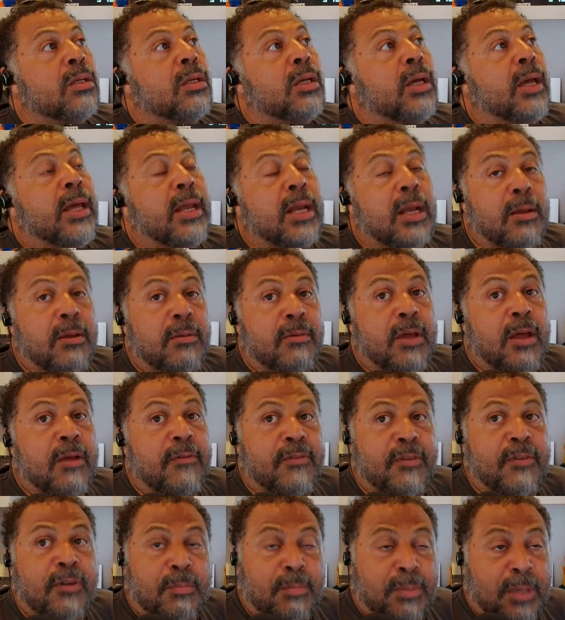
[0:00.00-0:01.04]
And I, I
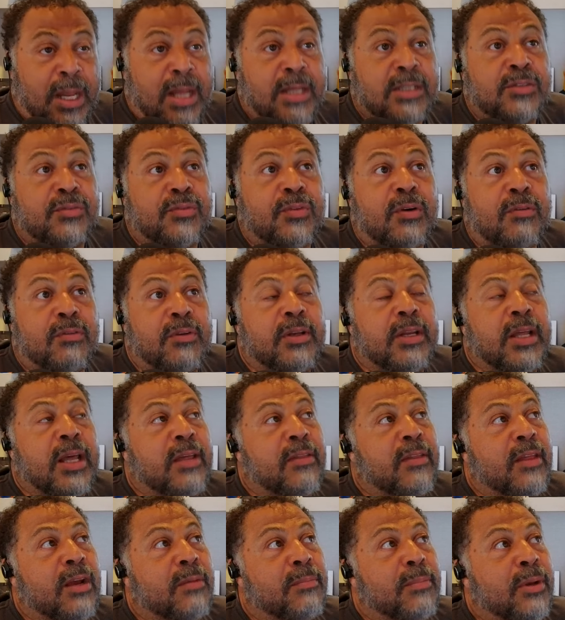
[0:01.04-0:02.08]
feel blessed for every day
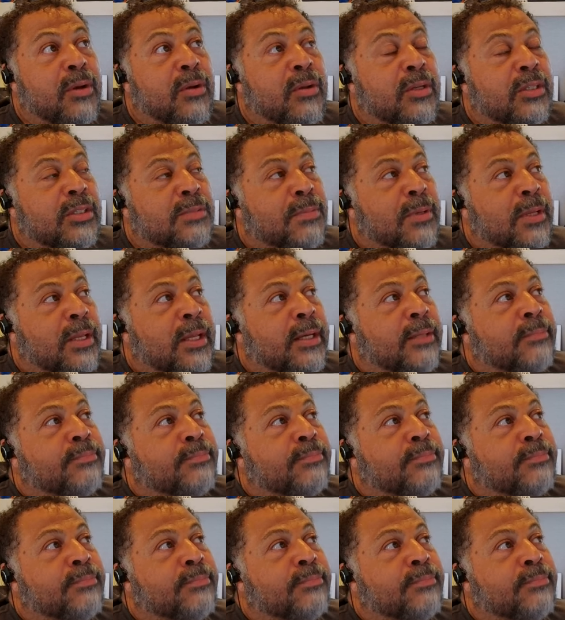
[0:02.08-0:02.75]
that I've been on this planet.